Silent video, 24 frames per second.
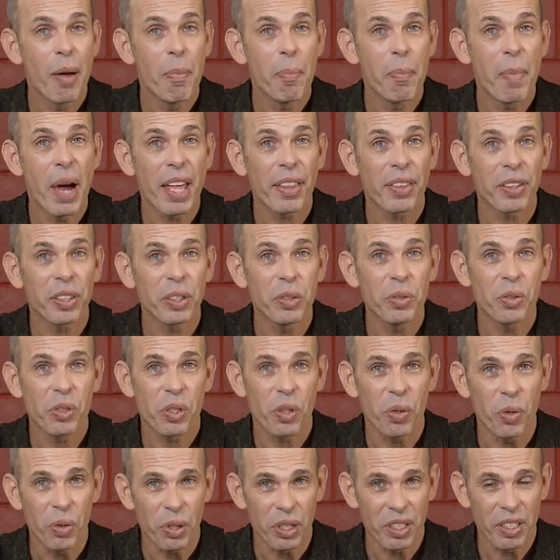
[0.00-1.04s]
Matthew
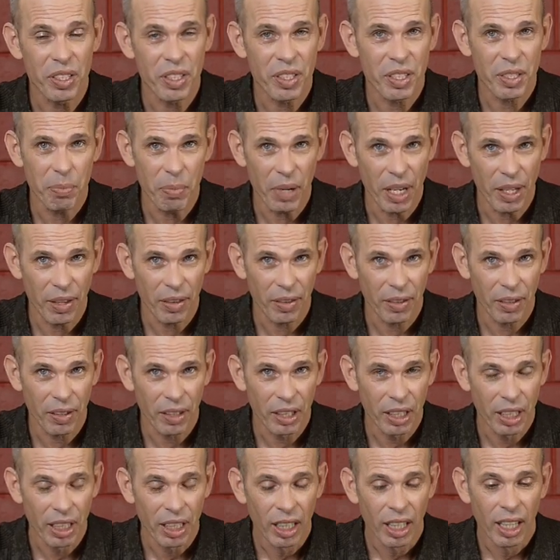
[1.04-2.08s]
Jordan Smith.
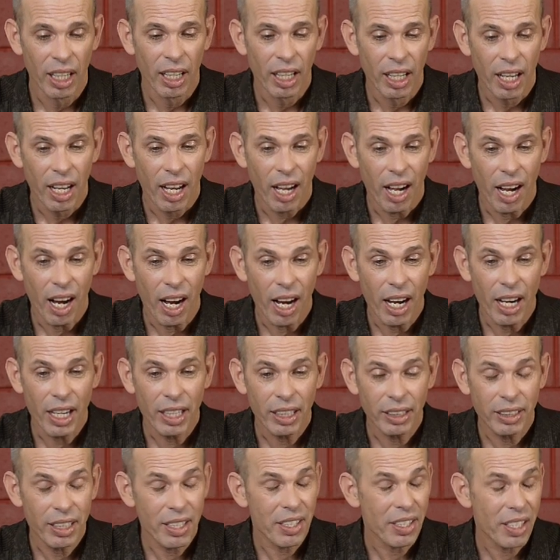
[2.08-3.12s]

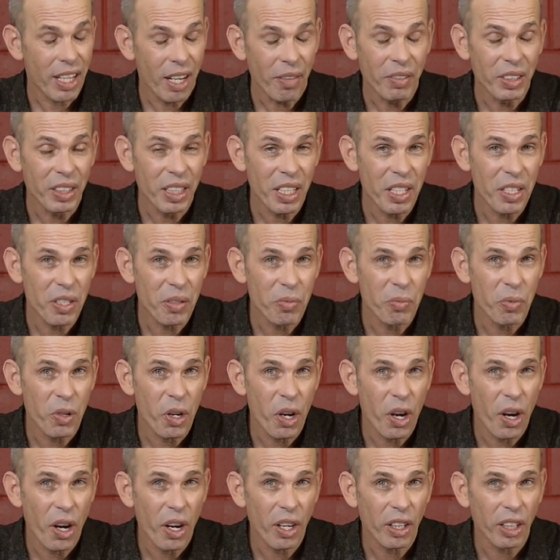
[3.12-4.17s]
I discovered his
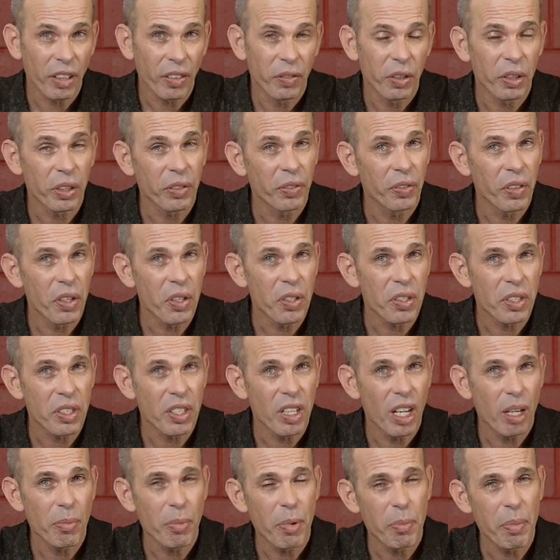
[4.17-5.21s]
work for the first
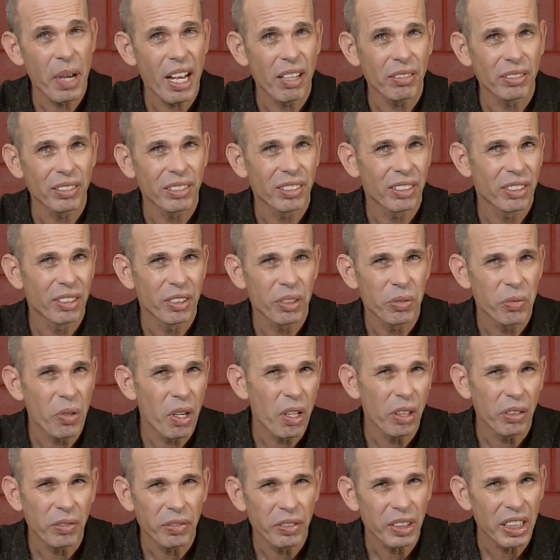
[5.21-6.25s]
time about
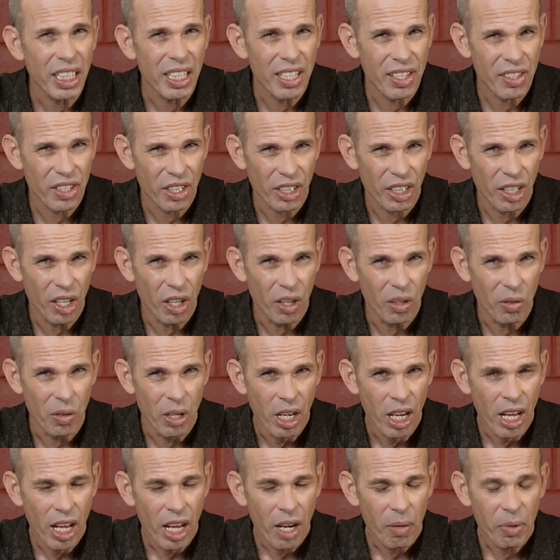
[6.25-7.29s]
12 years ago
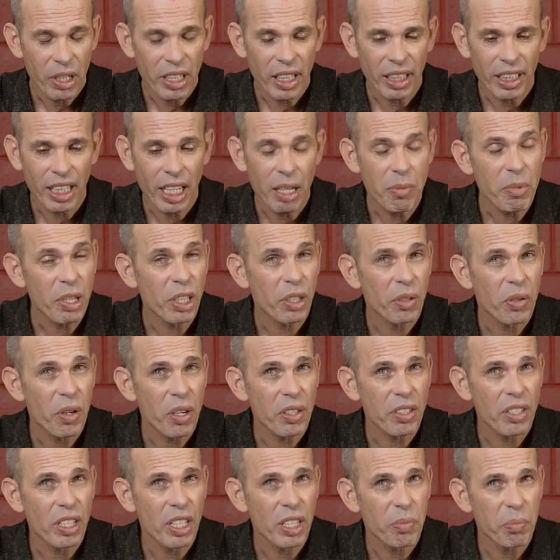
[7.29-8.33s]
when I came
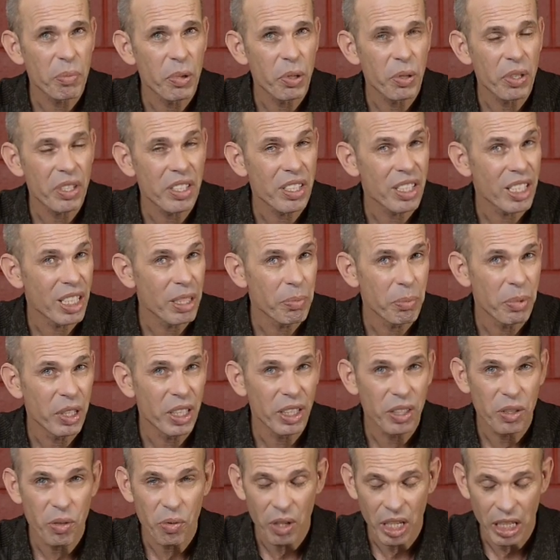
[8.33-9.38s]
across his book
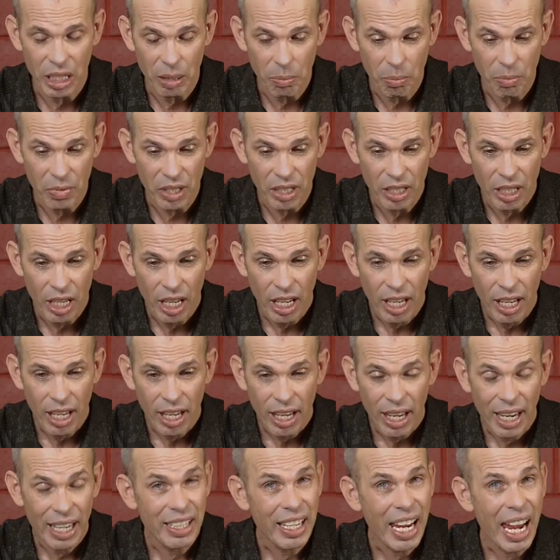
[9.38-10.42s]
Sepia Dreams.
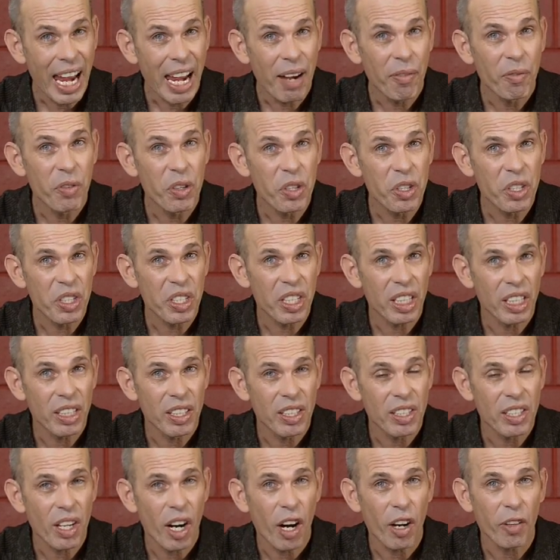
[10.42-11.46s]
And ever
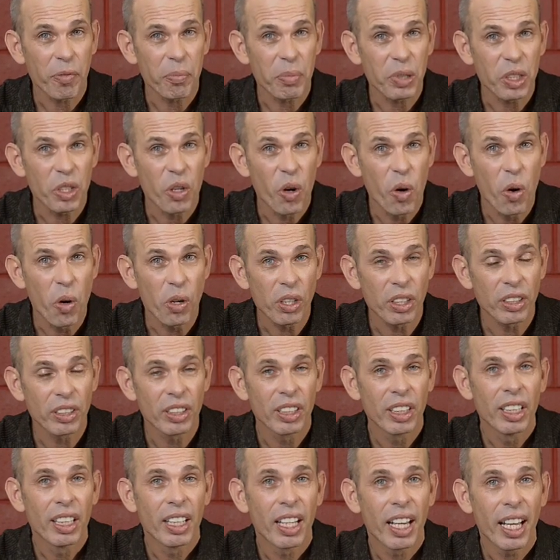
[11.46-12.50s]
since, I've been hooked
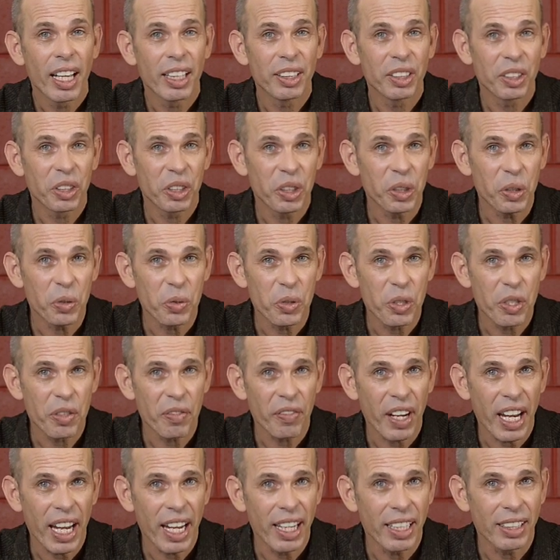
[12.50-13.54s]
and a huge
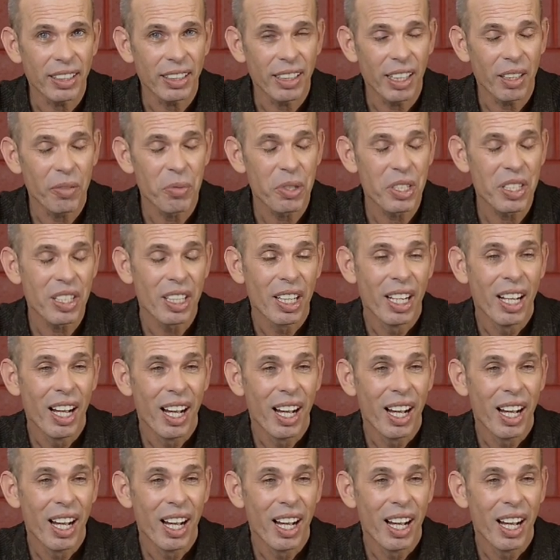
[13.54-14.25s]
fan. I was